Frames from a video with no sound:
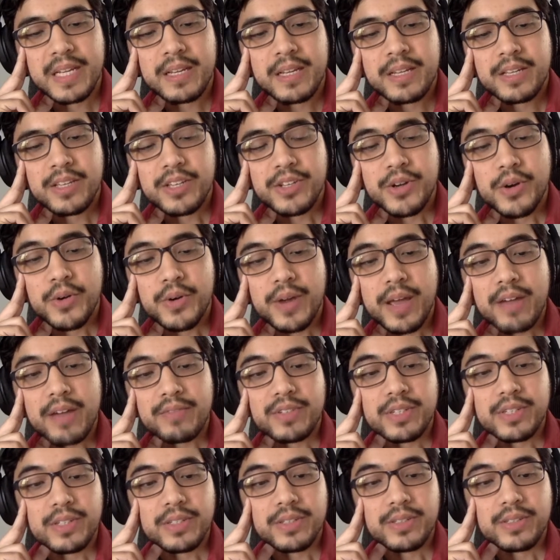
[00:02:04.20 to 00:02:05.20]
you don't have
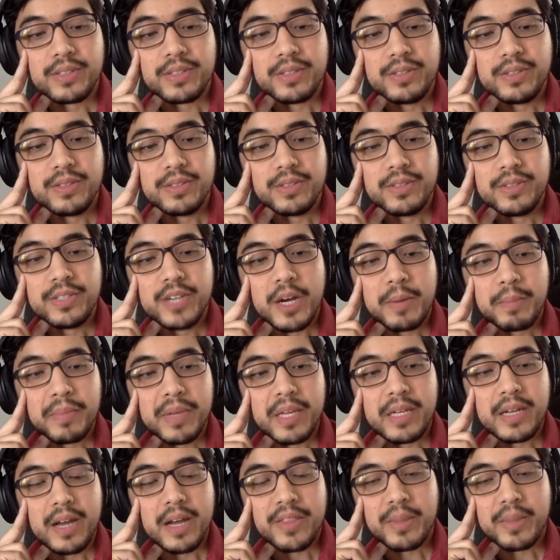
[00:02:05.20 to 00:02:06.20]
to jump
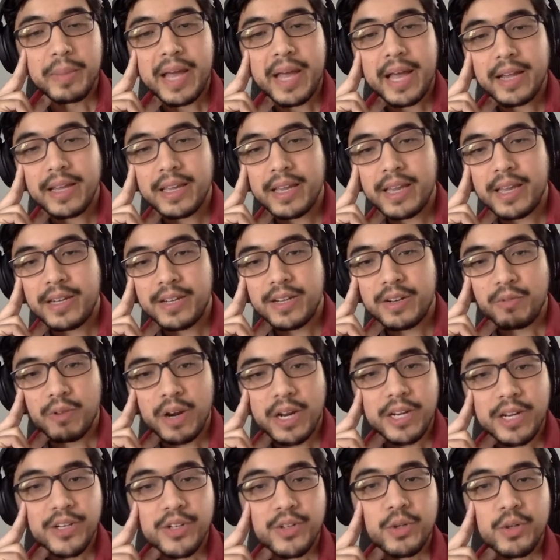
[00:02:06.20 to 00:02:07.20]
in on the back end and
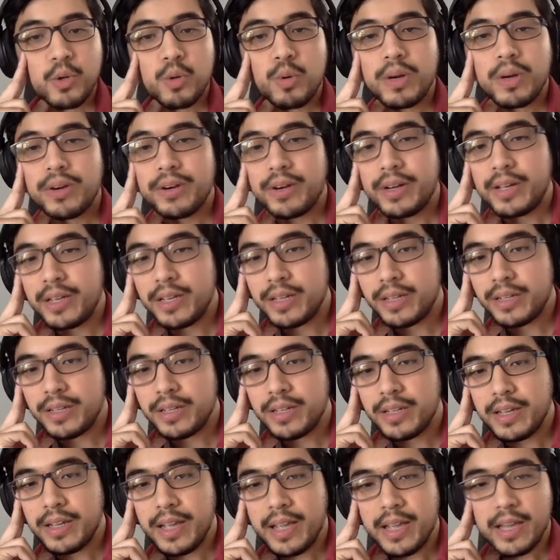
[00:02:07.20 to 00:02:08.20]
write a new query
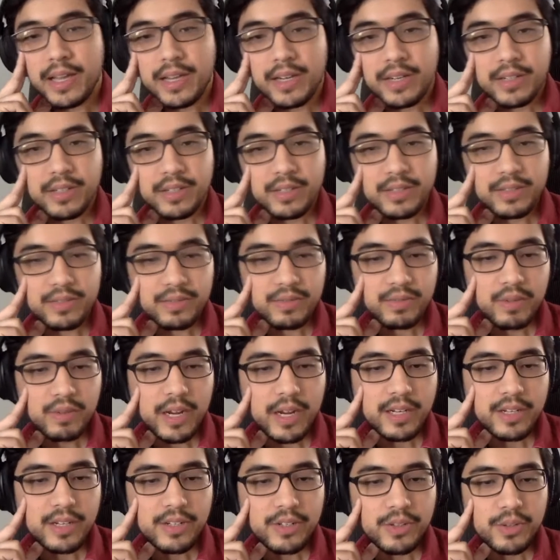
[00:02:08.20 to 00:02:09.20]
and
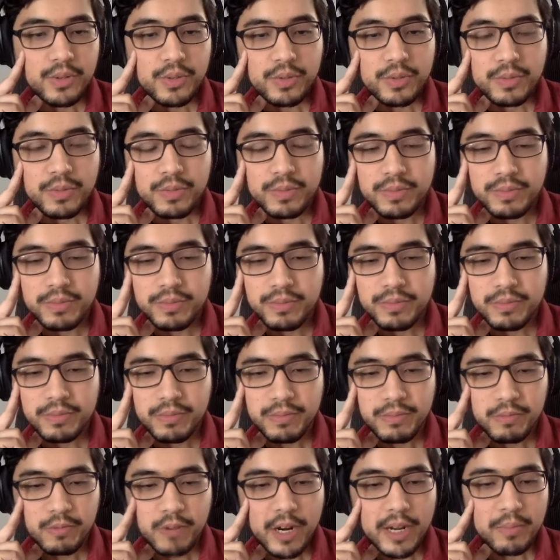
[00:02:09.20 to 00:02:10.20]
write
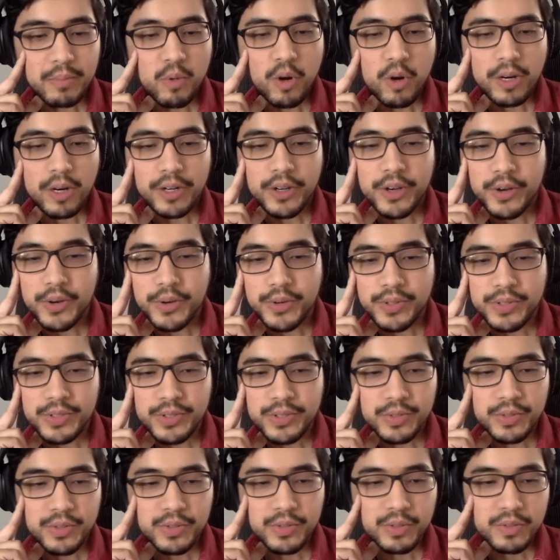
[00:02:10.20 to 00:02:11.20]
more code
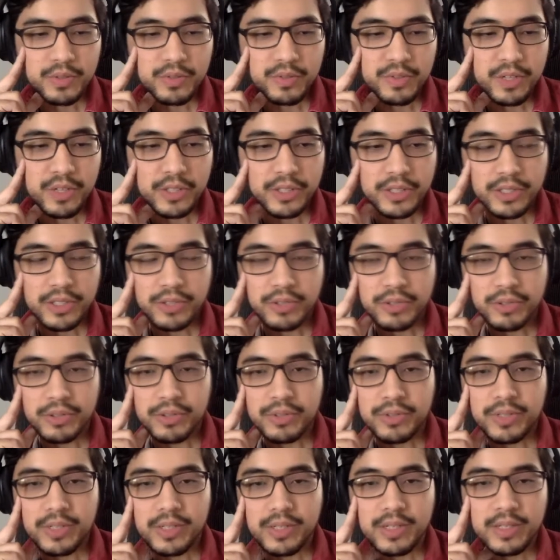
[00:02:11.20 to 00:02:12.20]
to filter
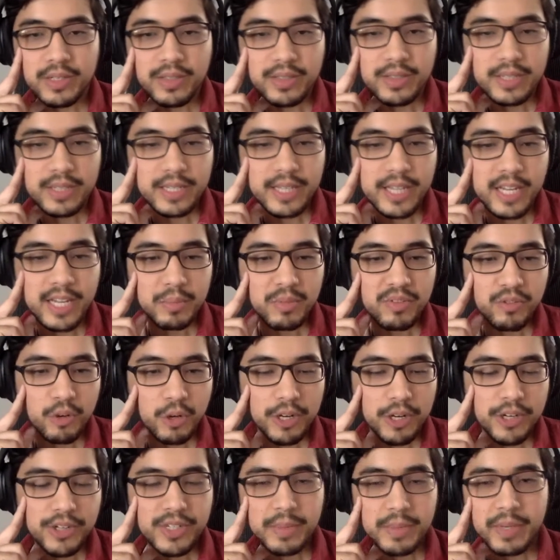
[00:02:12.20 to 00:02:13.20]
through the data before
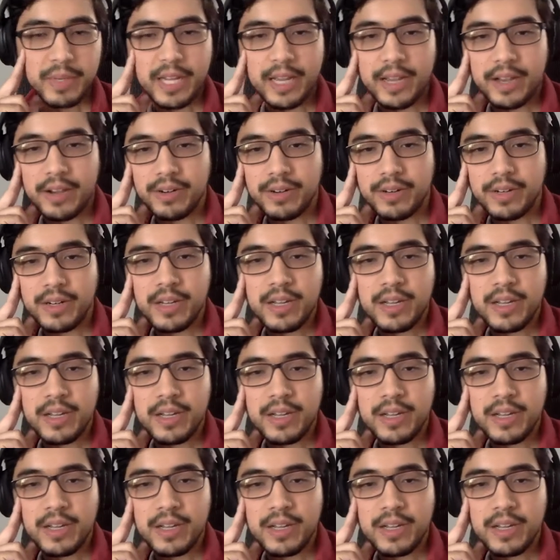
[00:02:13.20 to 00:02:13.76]
you ship it out,